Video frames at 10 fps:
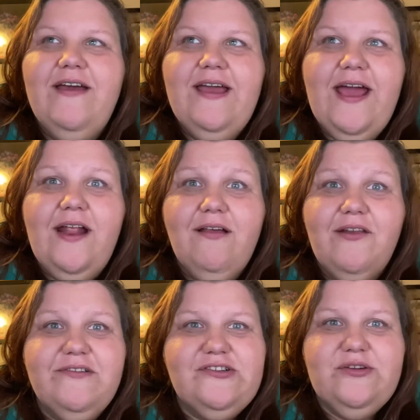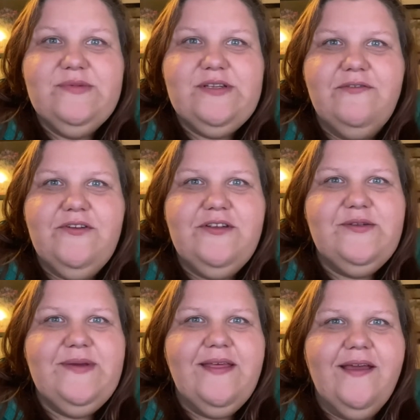and a lot of extreme stuff you need to
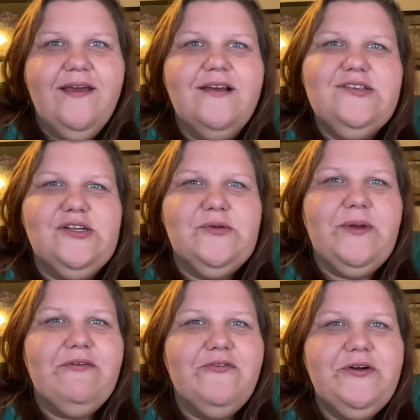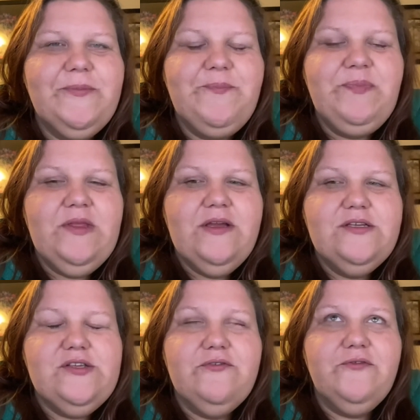be like a certain weight for.
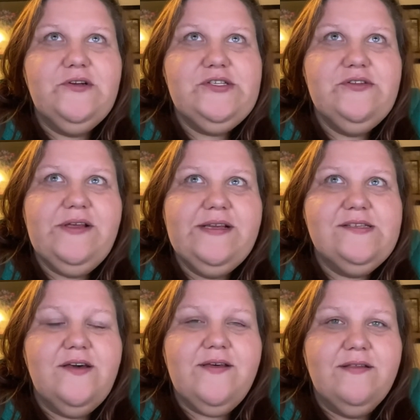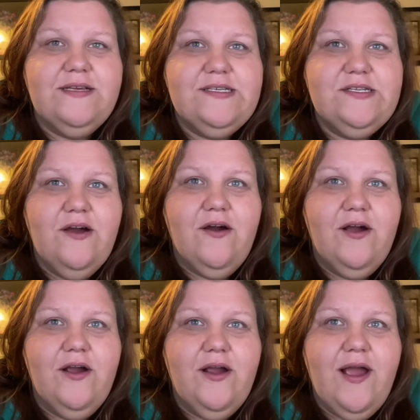So the first 2 things on that list
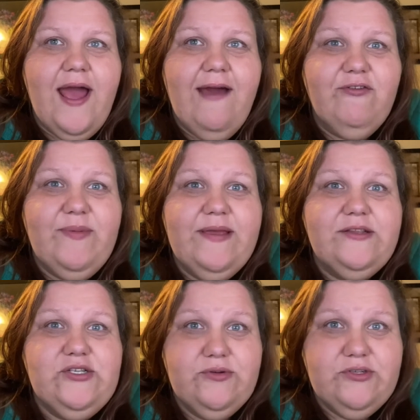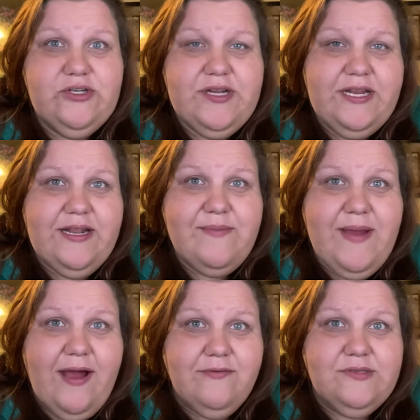are I have to be 299
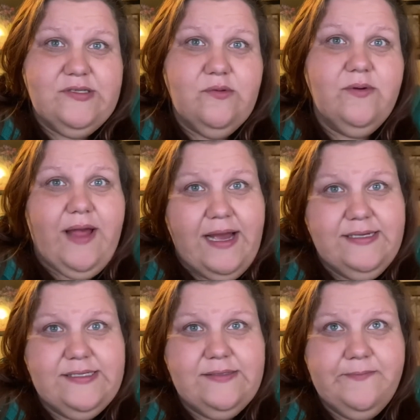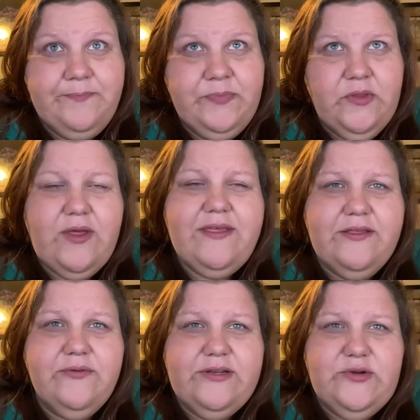pounds or less. I think
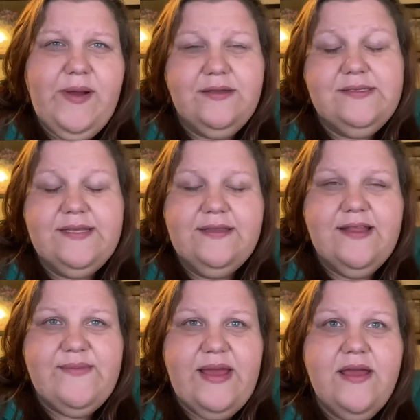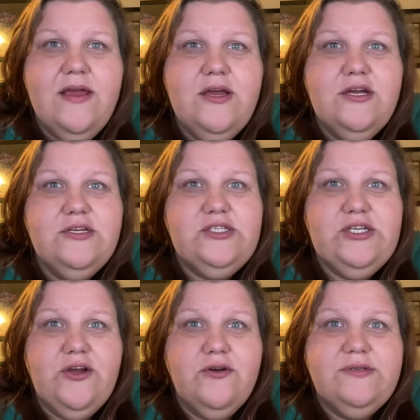300 pounds is like the limit to
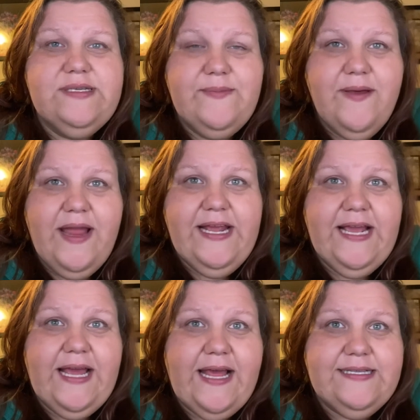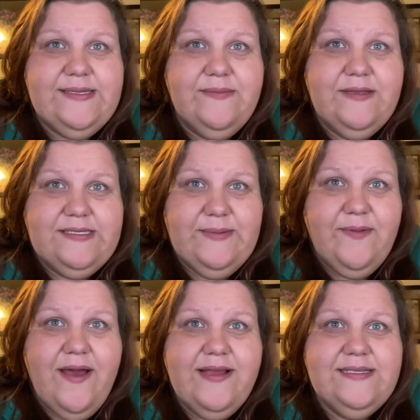go ziplining at the zip
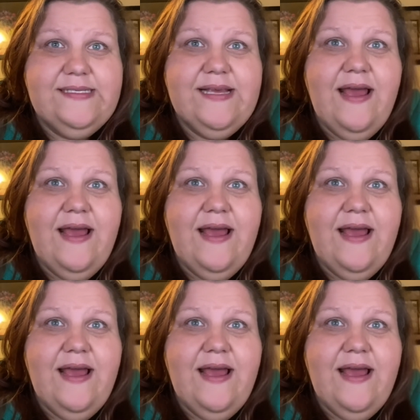lines